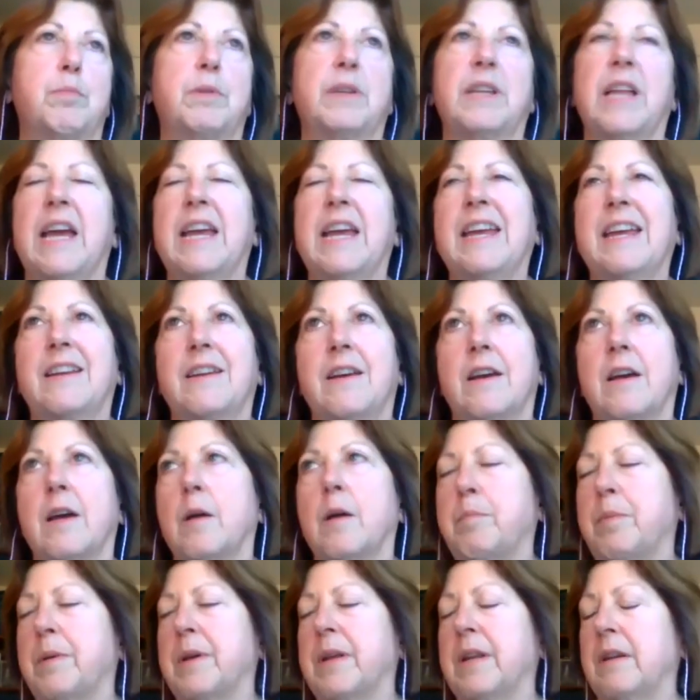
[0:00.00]
play it
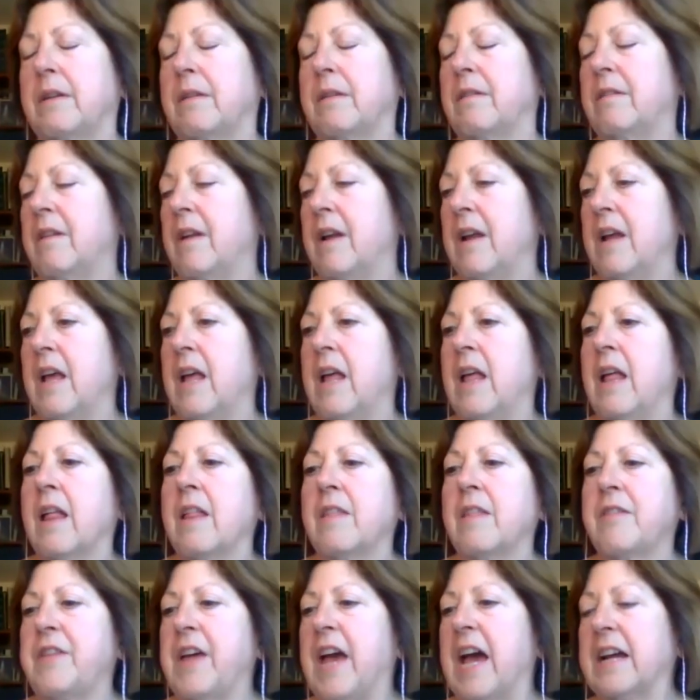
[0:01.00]
up and
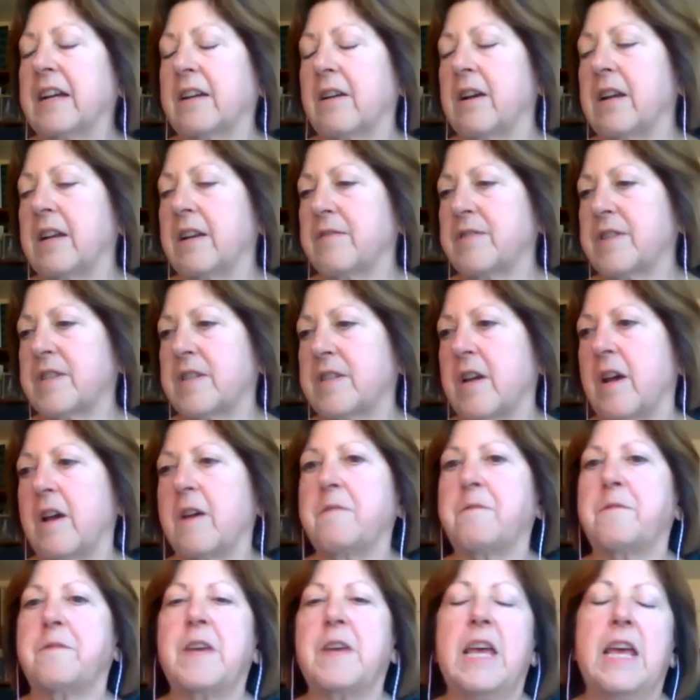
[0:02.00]
that kind of
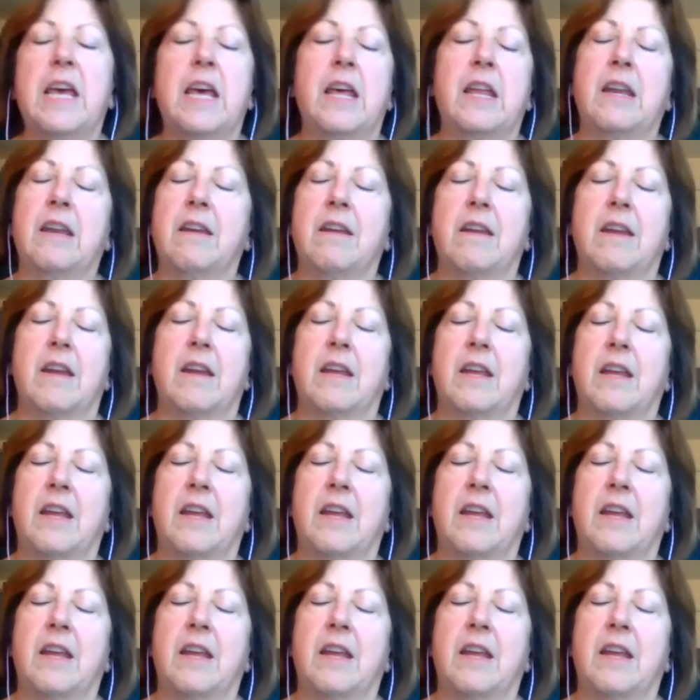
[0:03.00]
stuff. And